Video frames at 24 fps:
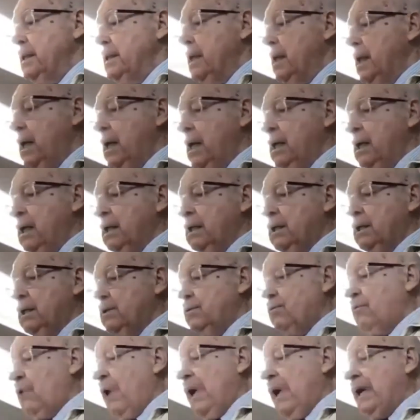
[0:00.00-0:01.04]
uh,
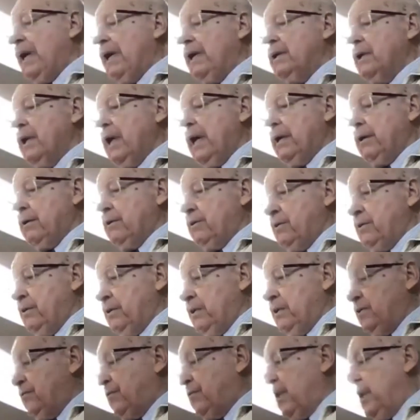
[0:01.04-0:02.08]
writing a letter to
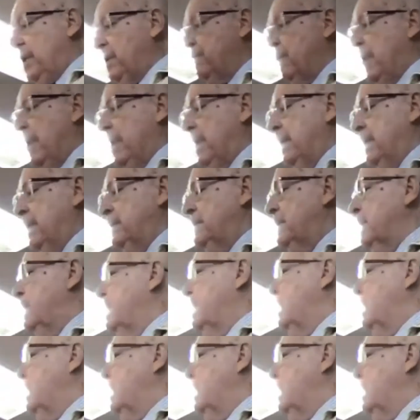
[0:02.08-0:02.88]
his friend about he